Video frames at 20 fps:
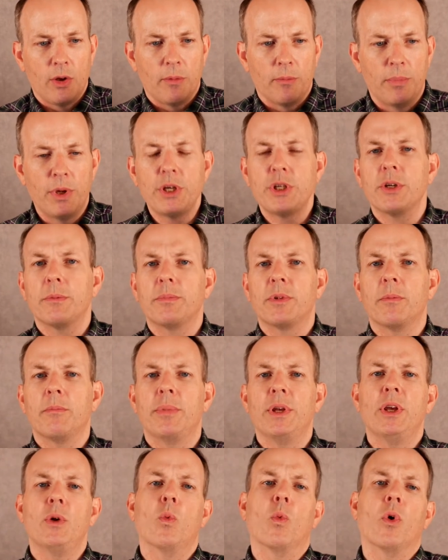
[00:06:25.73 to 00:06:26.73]
Bishop to
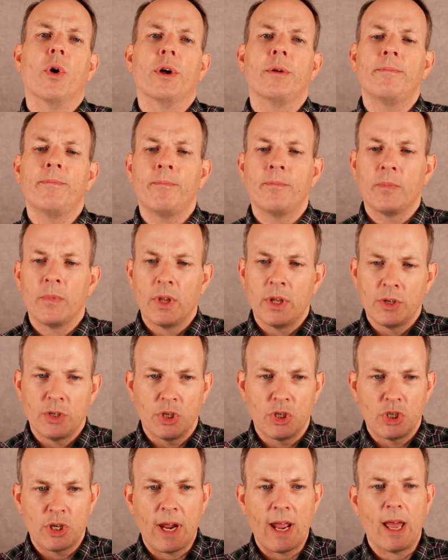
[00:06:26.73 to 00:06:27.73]
b one to
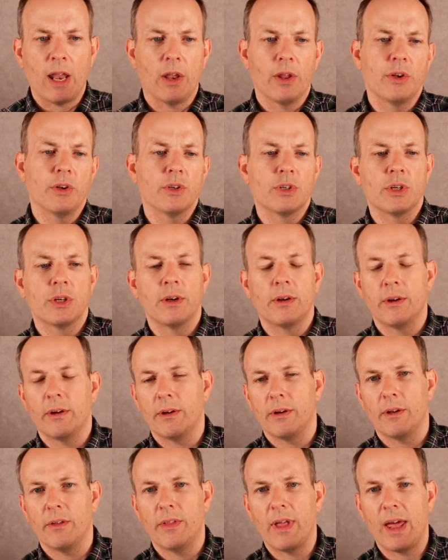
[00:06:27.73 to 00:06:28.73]
challenge
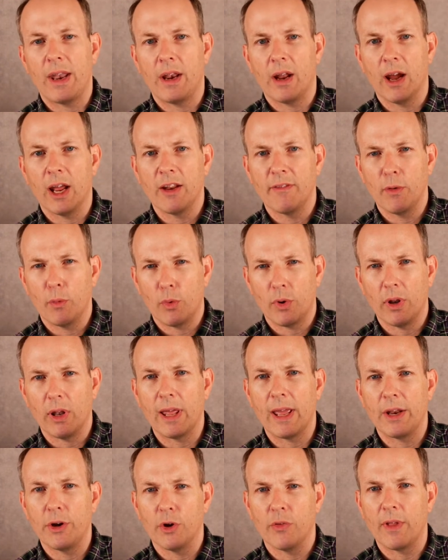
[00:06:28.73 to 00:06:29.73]
that knight. If it were to
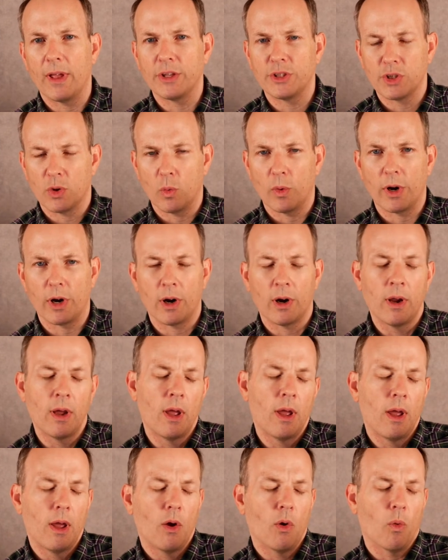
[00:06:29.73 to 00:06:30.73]
land on that square,
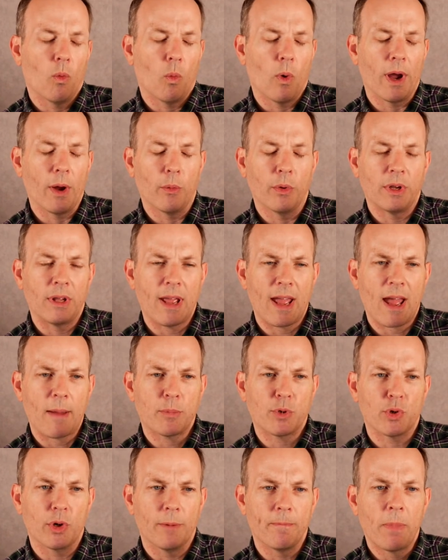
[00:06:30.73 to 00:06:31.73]
White would
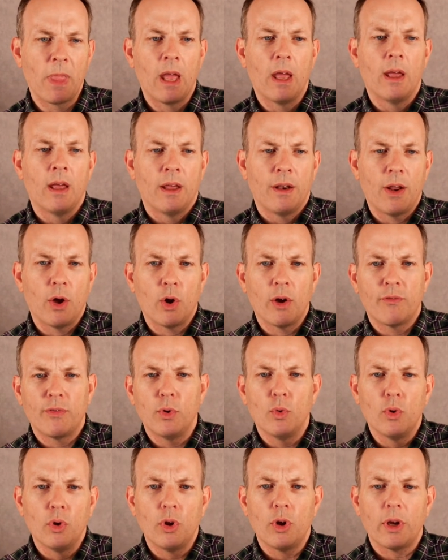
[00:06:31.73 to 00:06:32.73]
capture it. Now, if
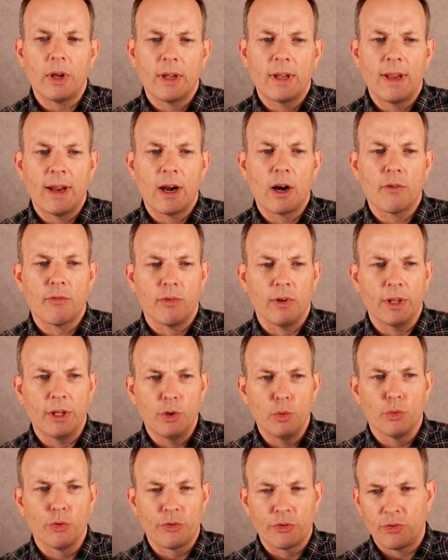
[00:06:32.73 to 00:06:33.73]
you look carefully,
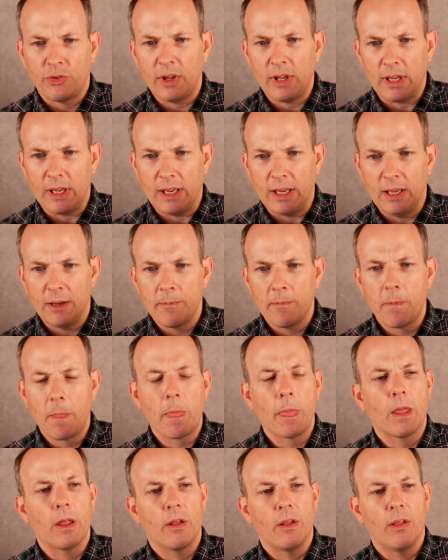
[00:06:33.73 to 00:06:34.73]
you will see
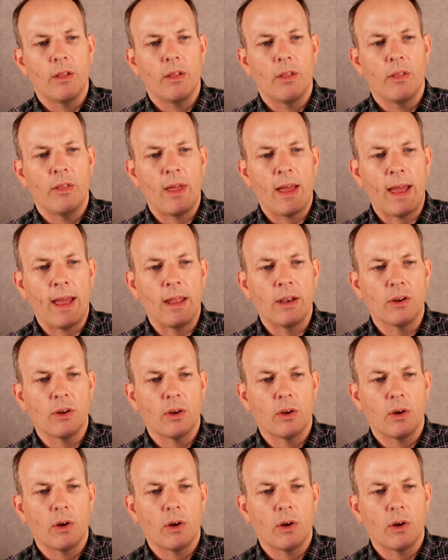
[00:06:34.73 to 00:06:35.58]
that